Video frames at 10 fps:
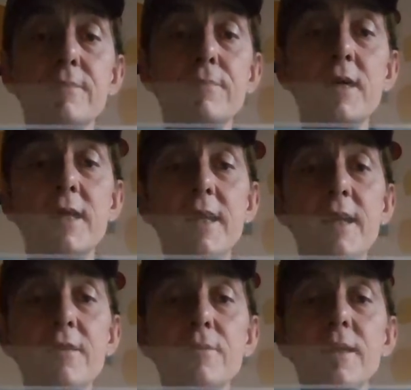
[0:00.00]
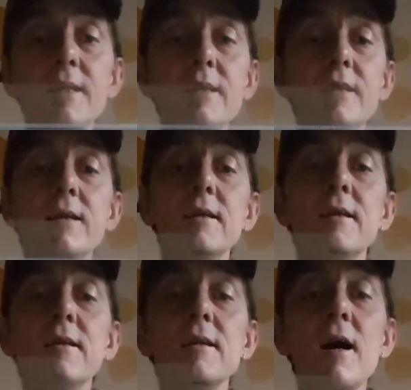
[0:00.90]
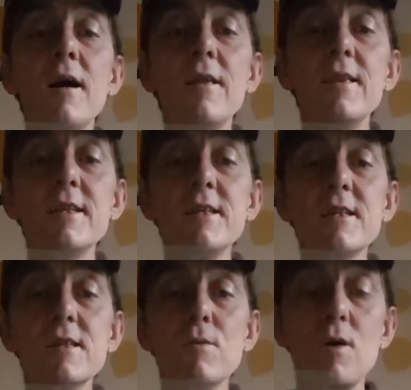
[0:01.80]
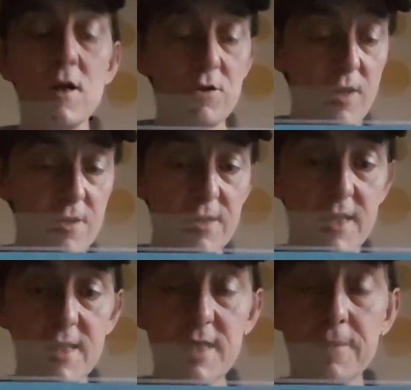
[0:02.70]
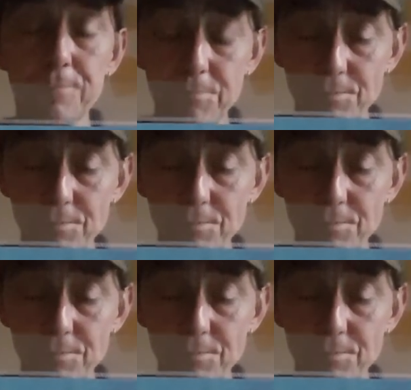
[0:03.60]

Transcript: Monkey, out the way. This is the wild roses.